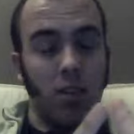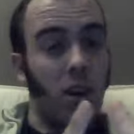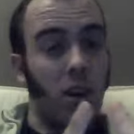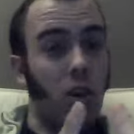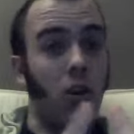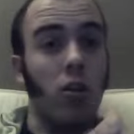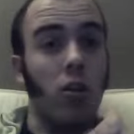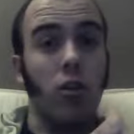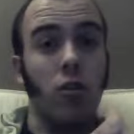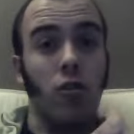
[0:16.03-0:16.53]
They're
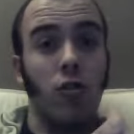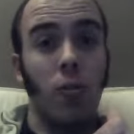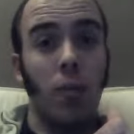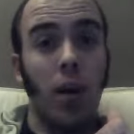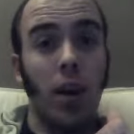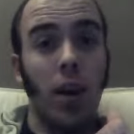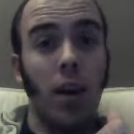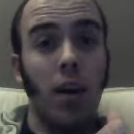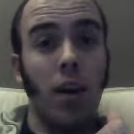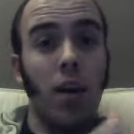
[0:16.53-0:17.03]
not good for
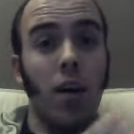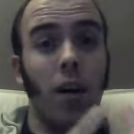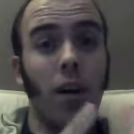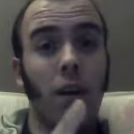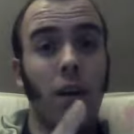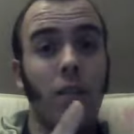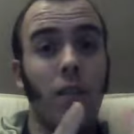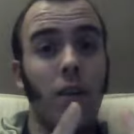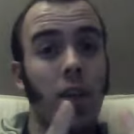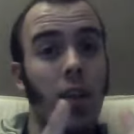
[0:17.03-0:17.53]
me,
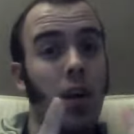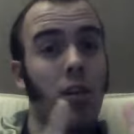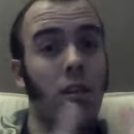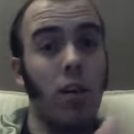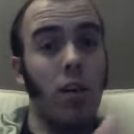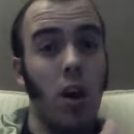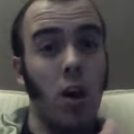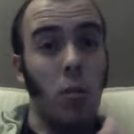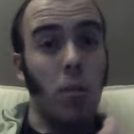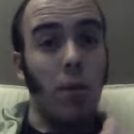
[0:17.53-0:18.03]
but they're
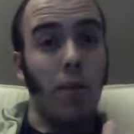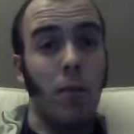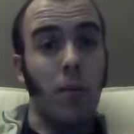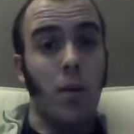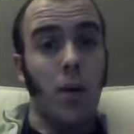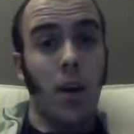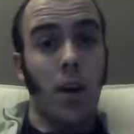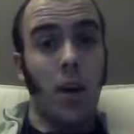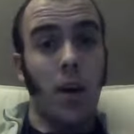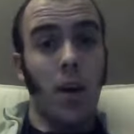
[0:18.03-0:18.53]
terrible for
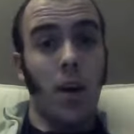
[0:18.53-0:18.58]
me,